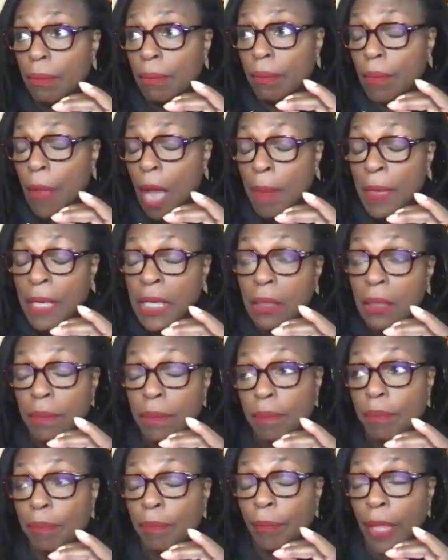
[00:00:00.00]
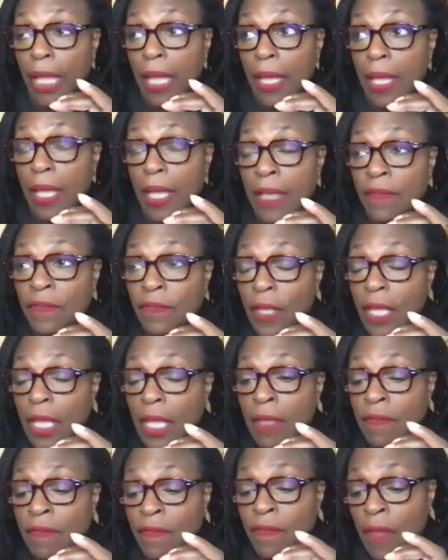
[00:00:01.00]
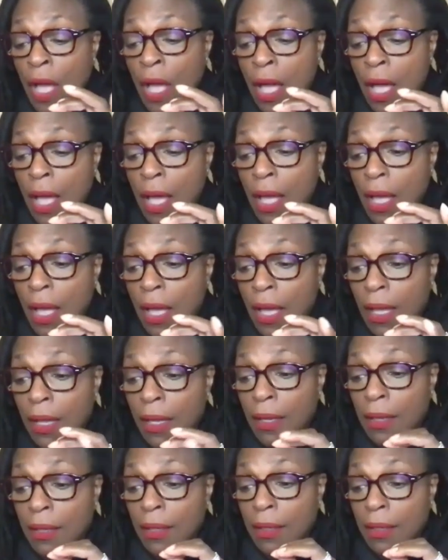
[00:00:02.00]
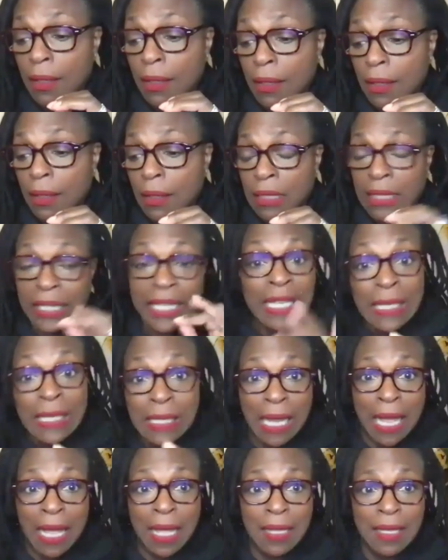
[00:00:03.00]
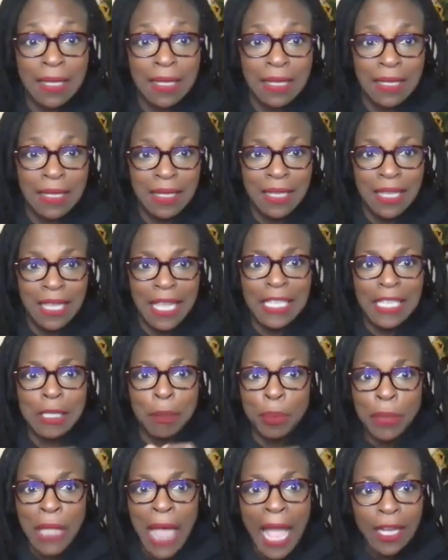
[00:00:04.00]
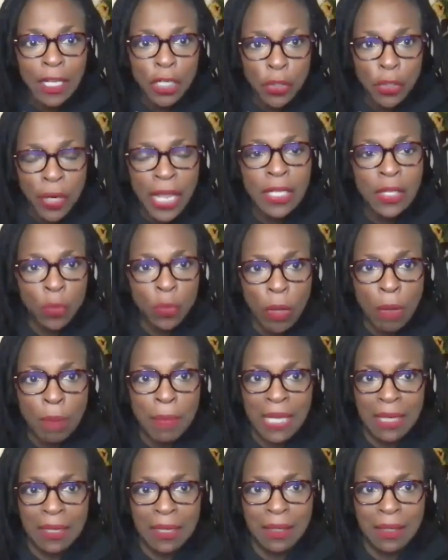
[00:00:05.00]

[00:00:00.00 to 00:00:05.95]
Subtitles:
I'm gonna, if Lisa is a Black trans woman,